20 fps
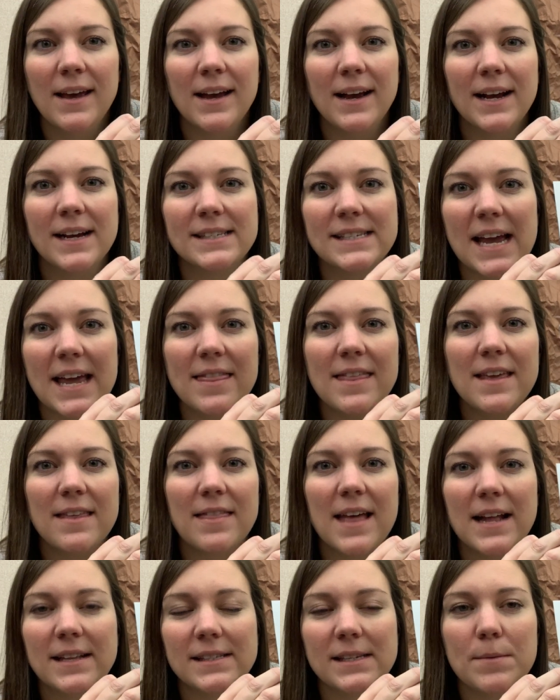because I think
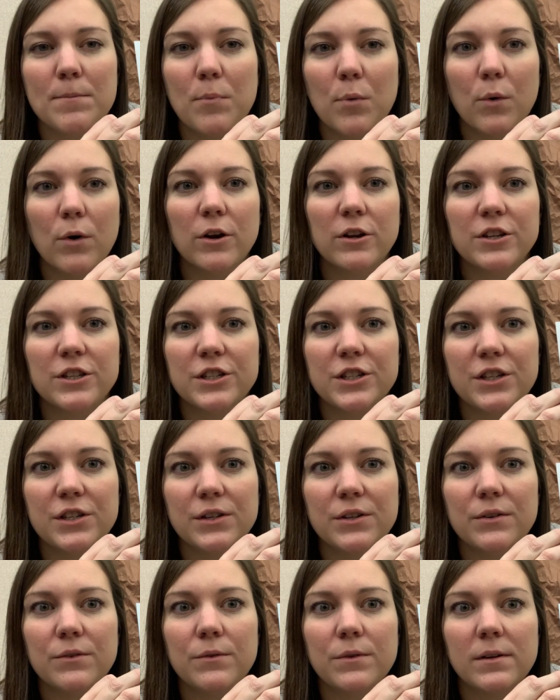that's important
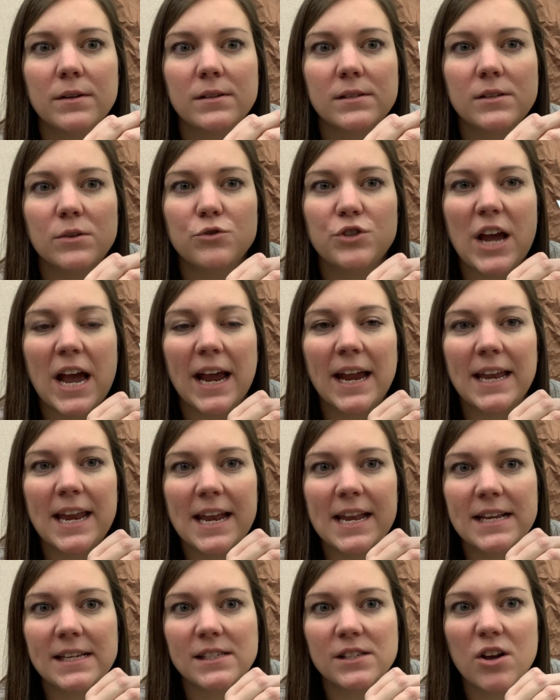too. So Jack and
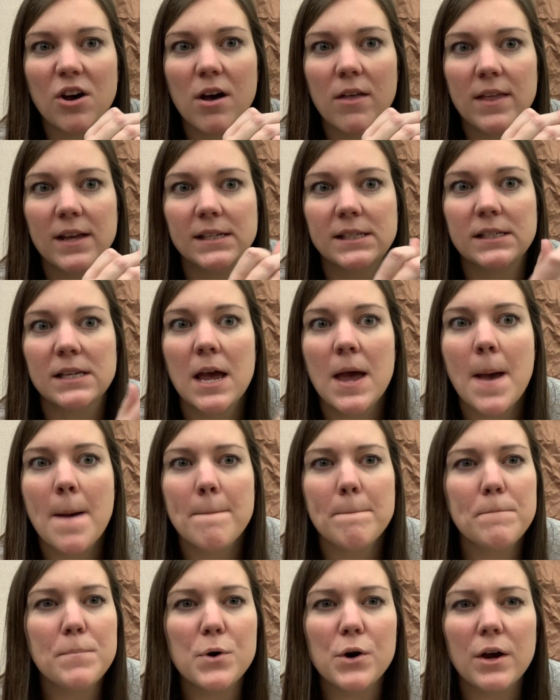Annie saw this
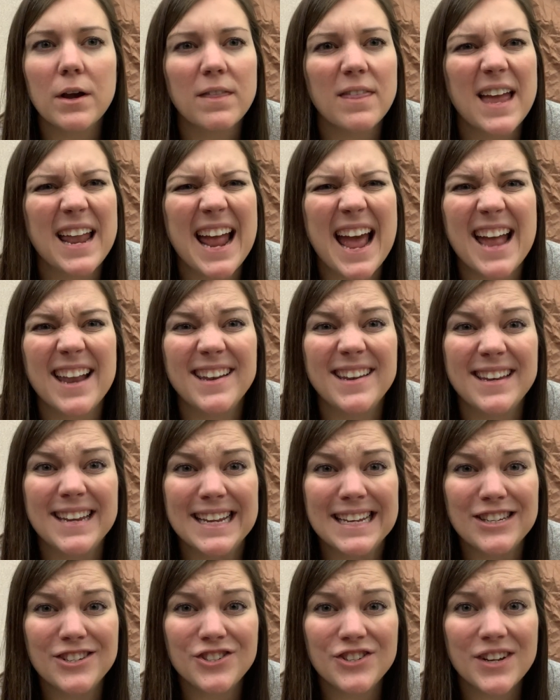book that had
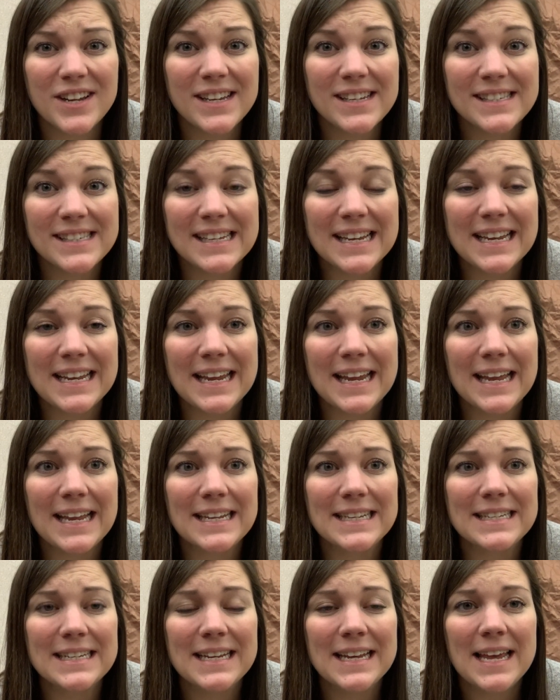ninjas in
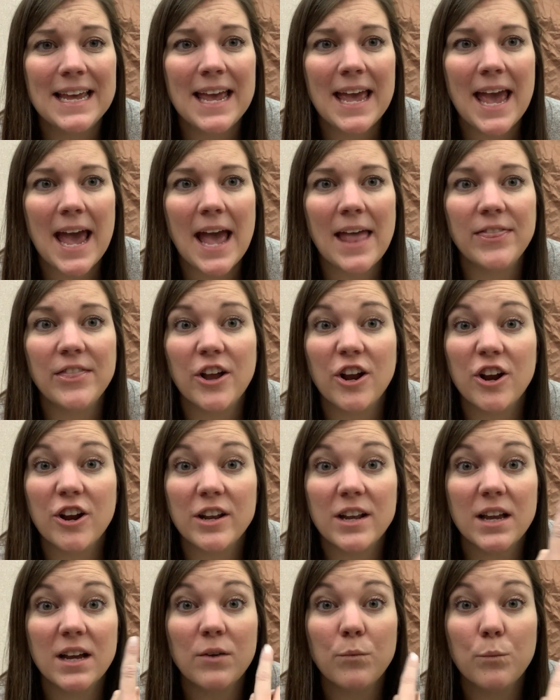it and they're gonna